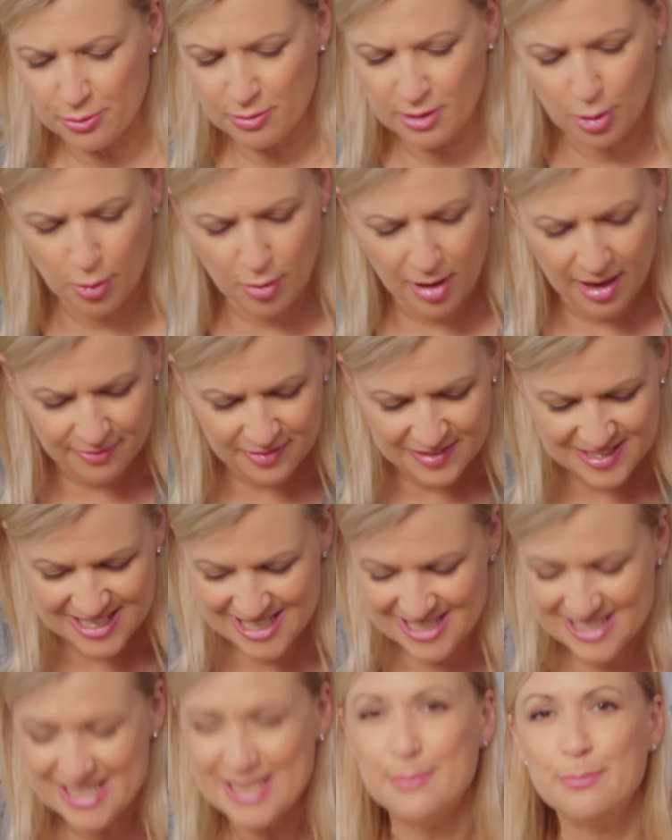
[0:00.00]
the
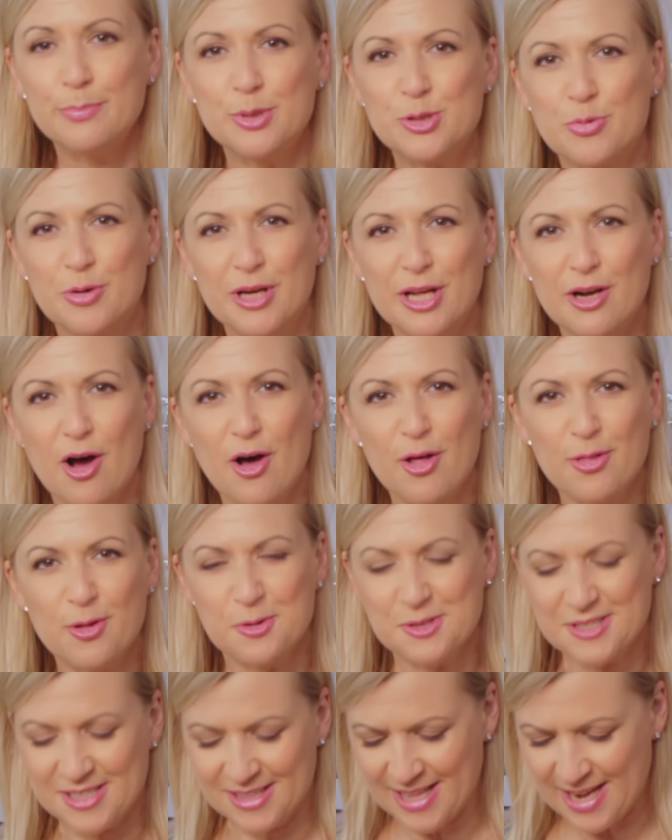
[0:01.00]
crevices in between all
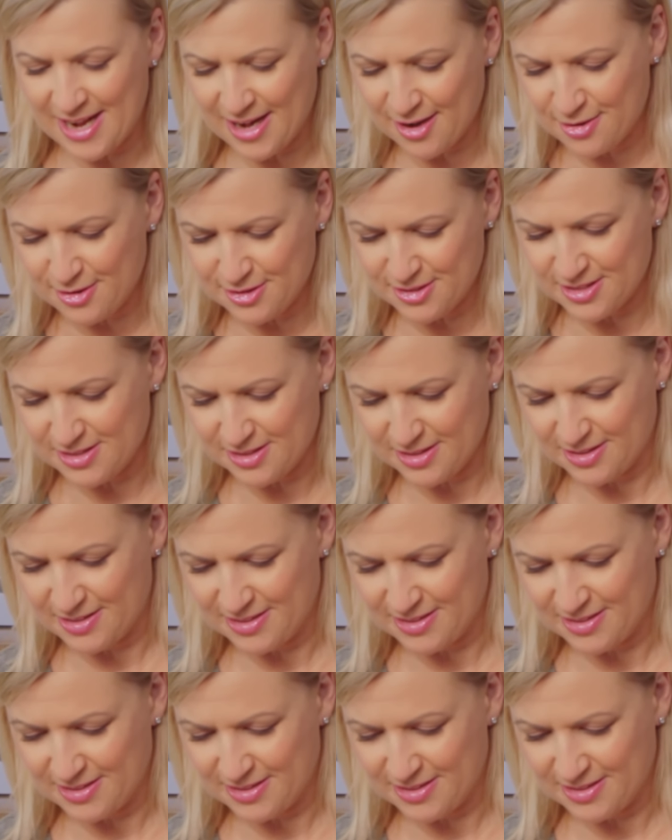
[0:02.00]
those layers.